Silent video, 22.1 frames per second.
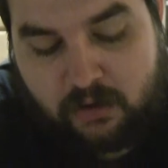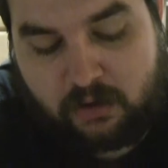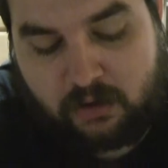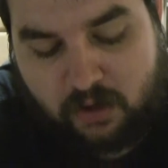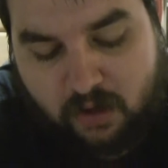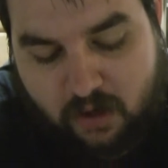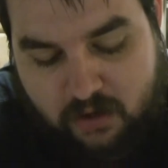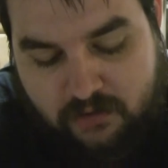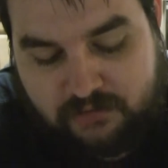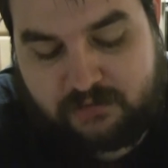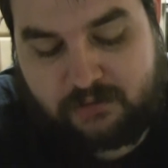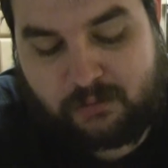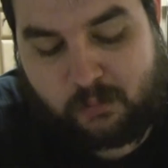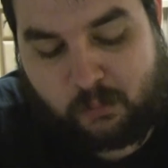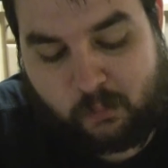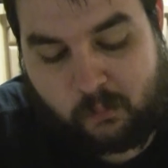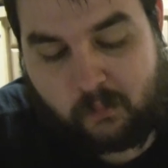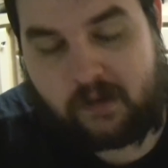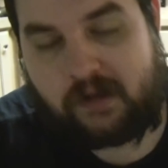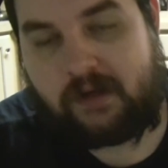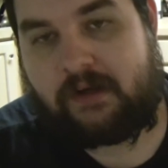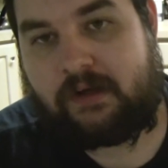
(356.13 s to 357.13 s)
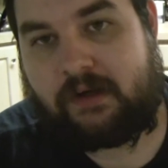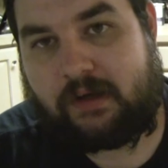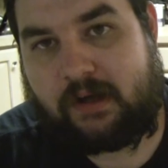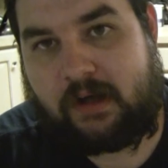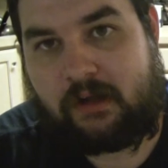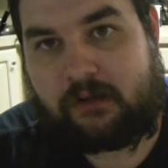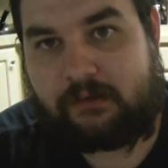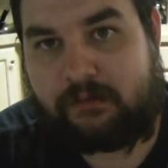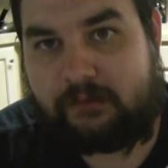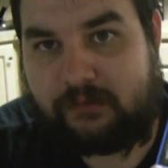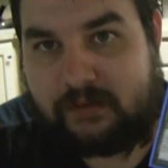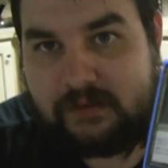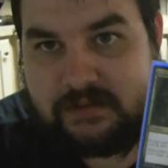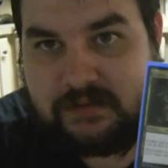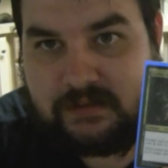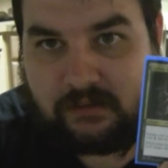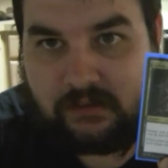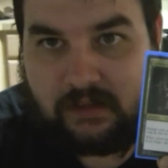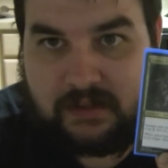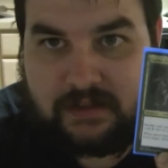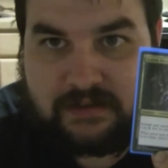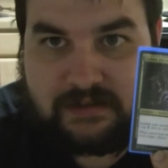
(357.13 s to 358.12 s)
cost 1 colorless
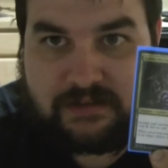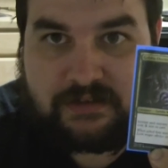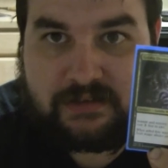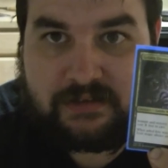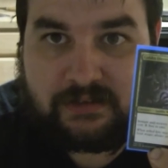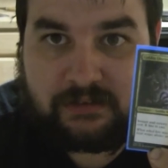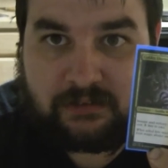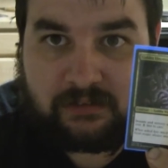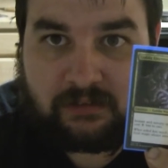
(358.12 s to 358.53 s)
less.